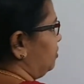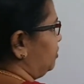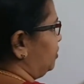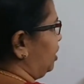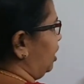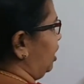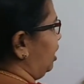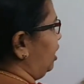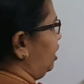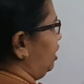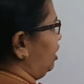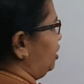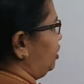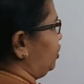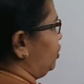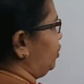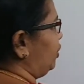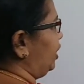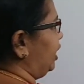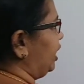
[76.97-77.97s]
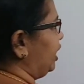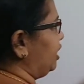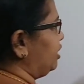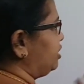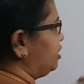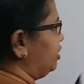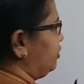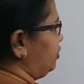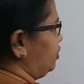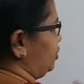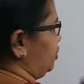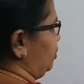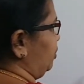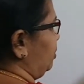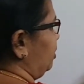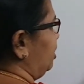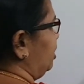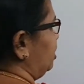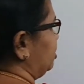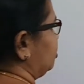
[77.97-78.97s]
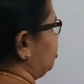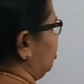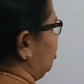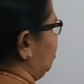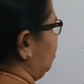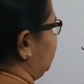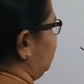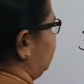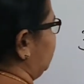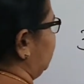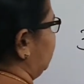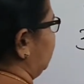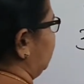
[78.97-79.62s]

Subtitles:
3 into negative 2. So,